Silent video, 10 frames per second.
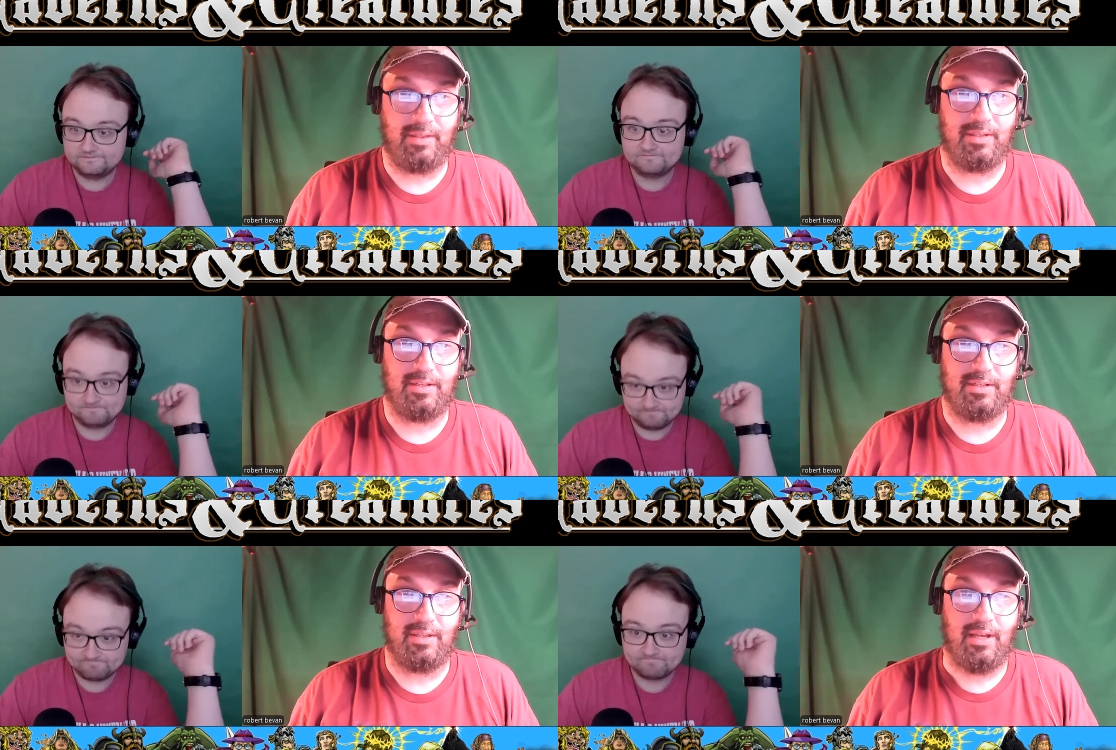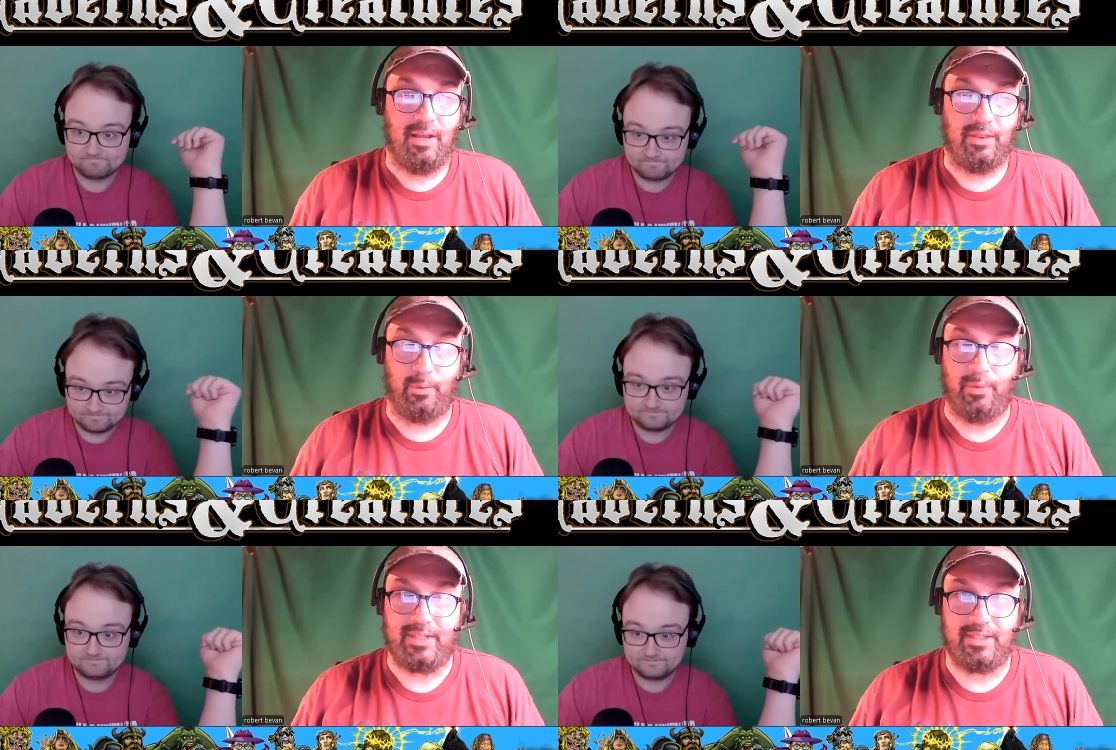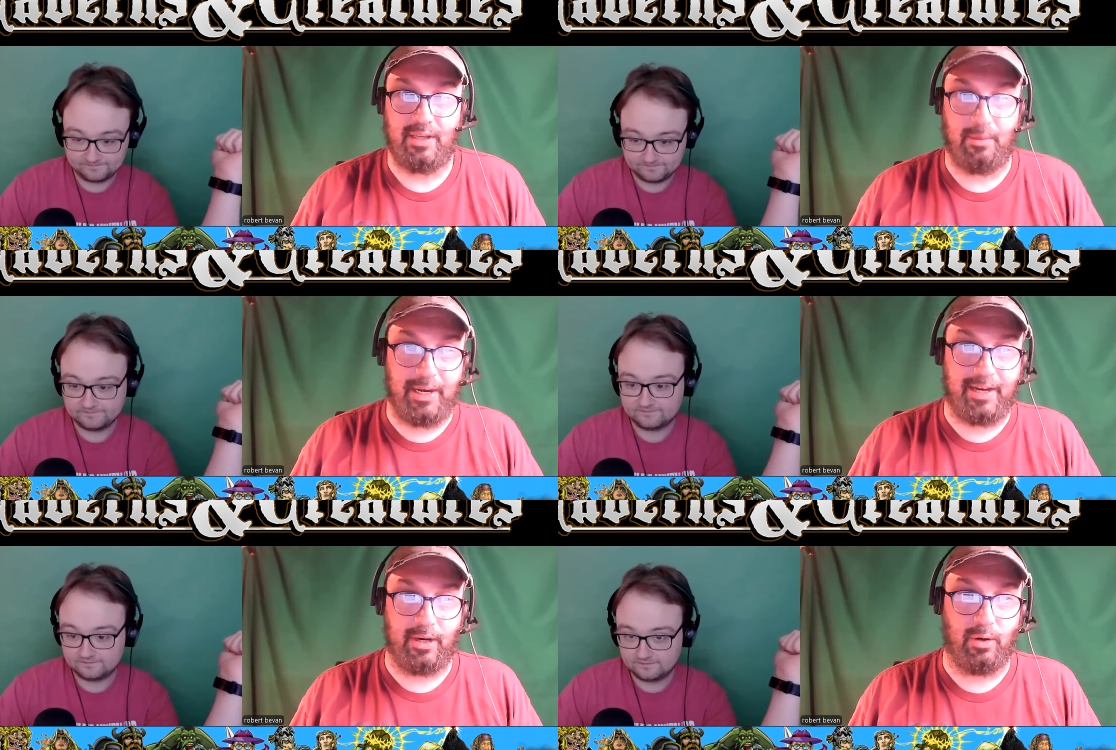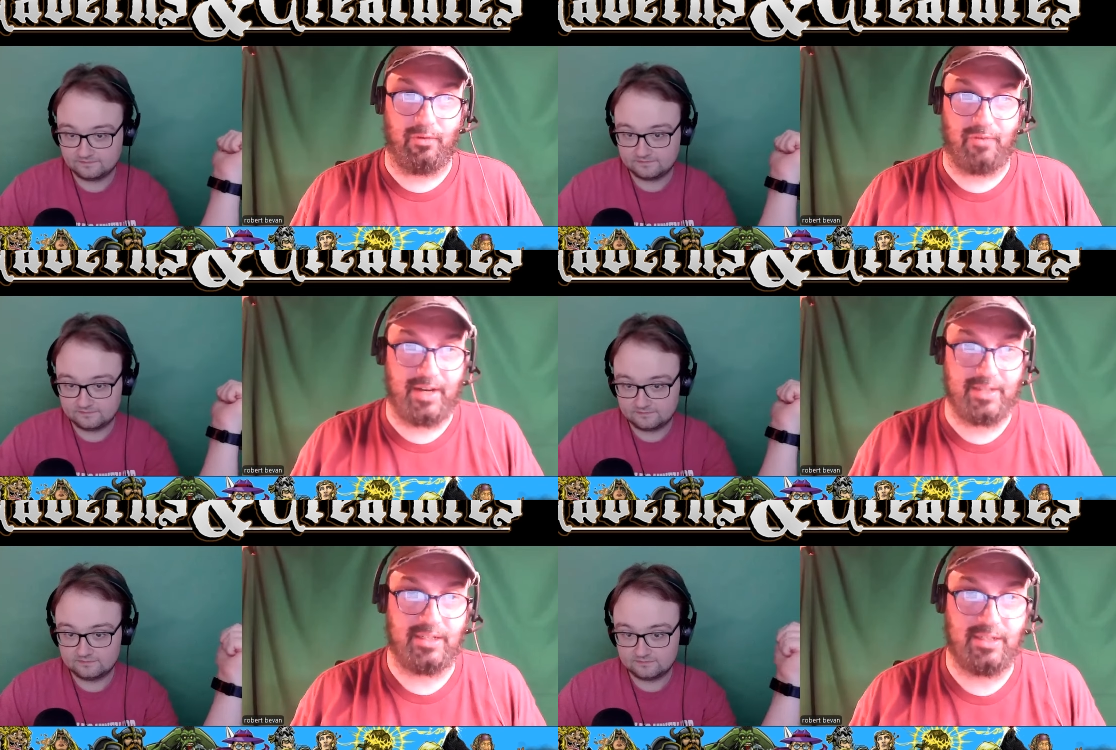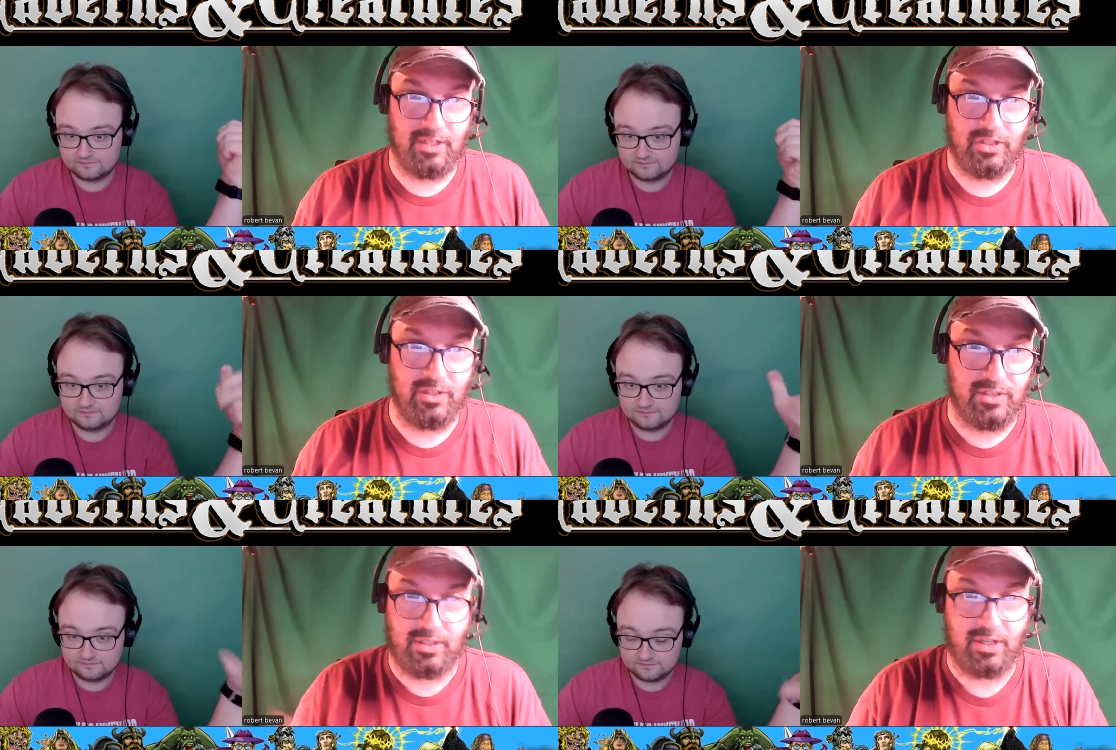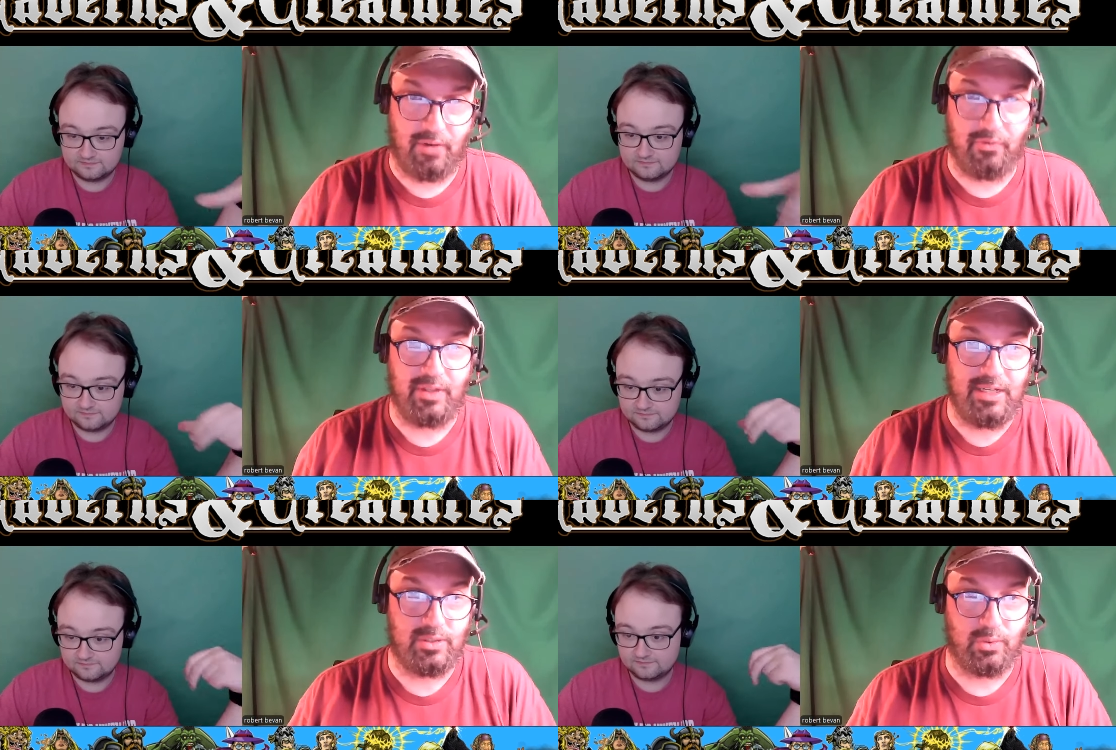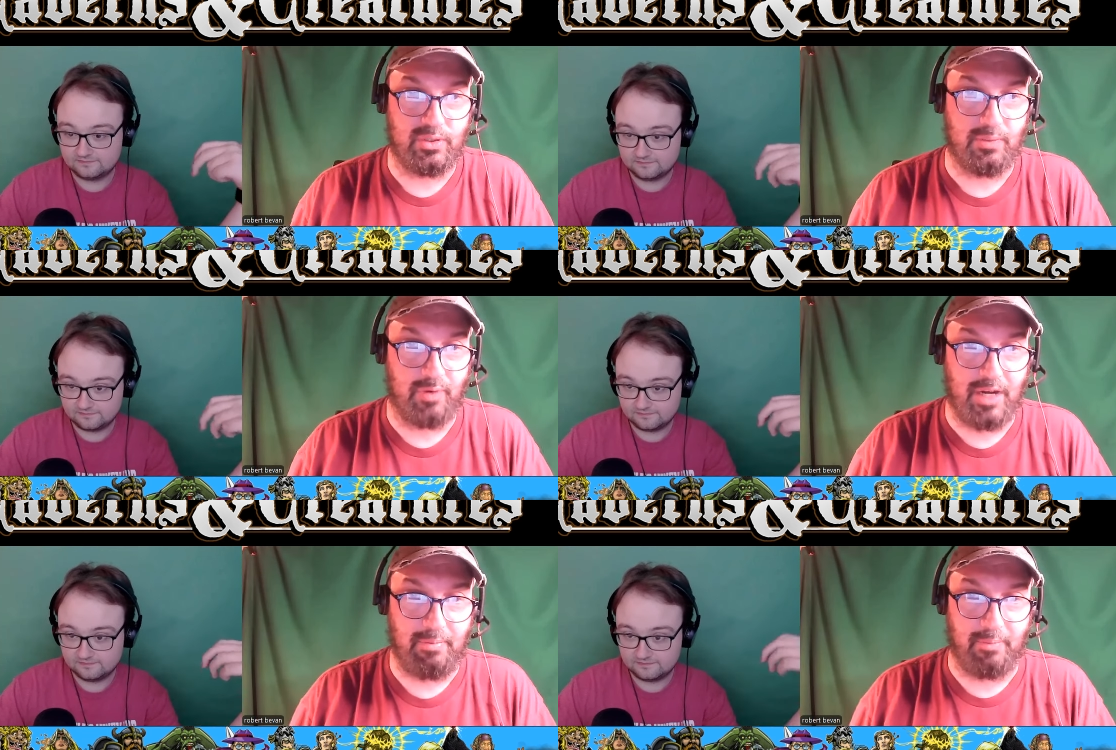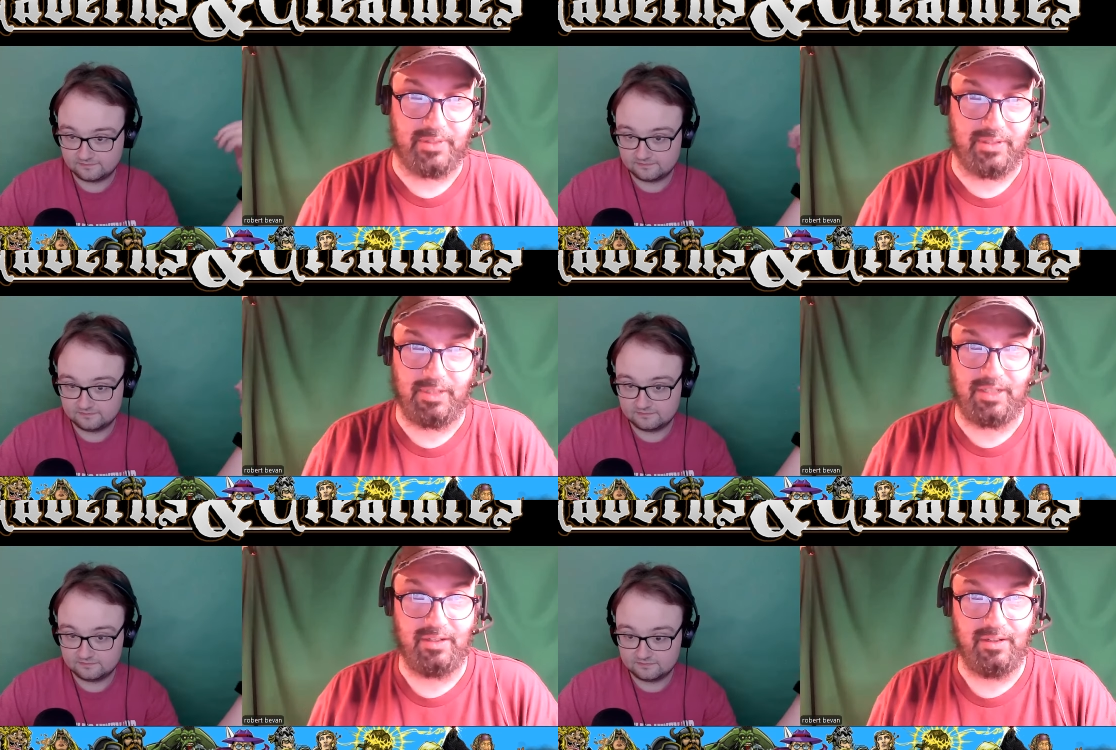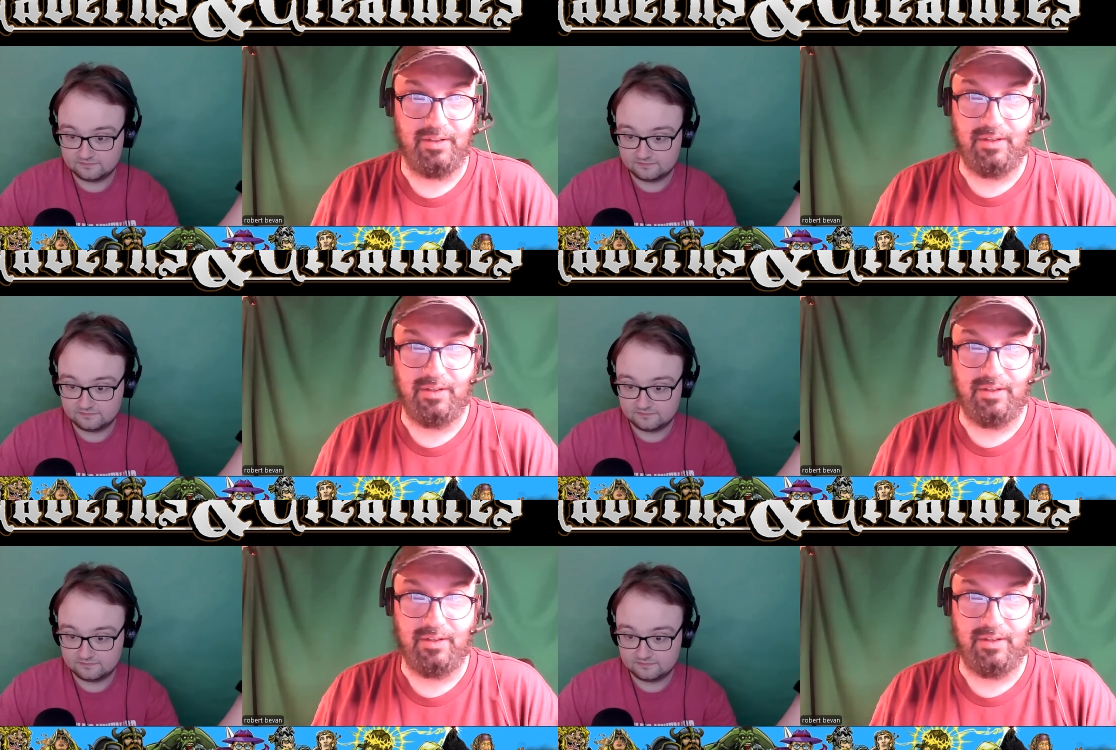Speaker 1: I mean, this, the reason they're making a revised edition is to cover these sorts of problems. I mean,